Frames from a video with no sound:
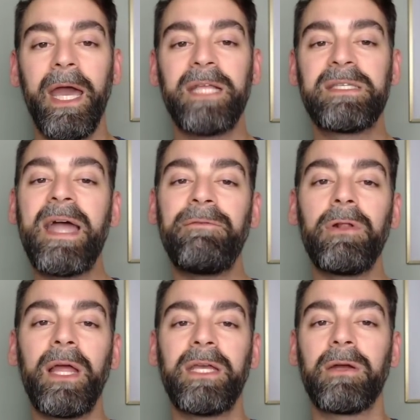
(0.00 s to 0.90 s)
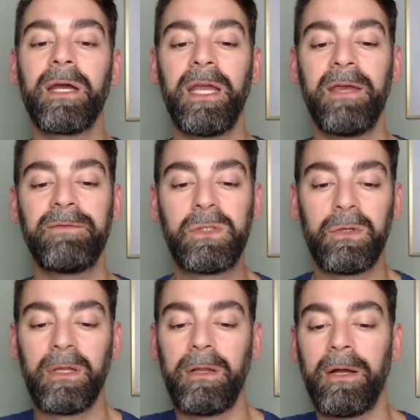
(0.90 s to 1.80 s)
it's never like you're going to give
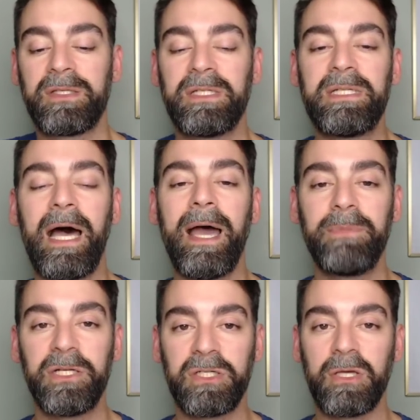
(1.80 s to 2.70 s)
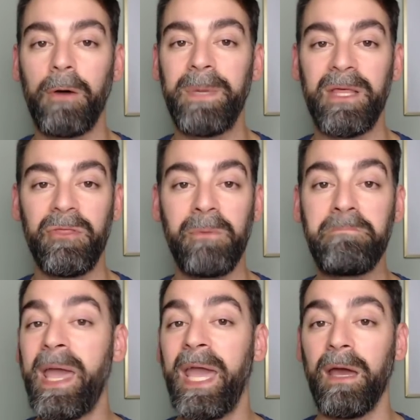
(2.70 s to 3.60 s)
Jordan Clarkson time to just go be the
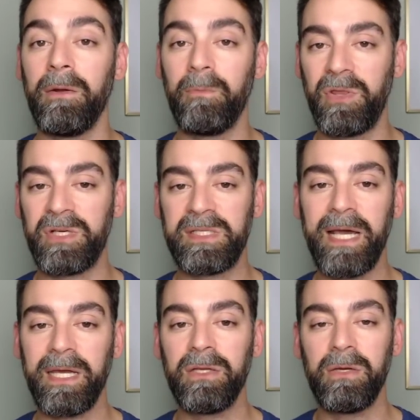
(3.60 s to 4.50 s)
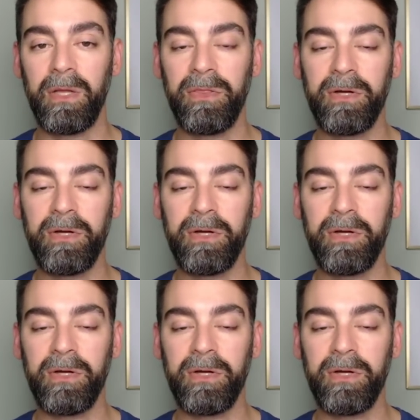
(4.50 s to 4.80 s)
man with a second unit.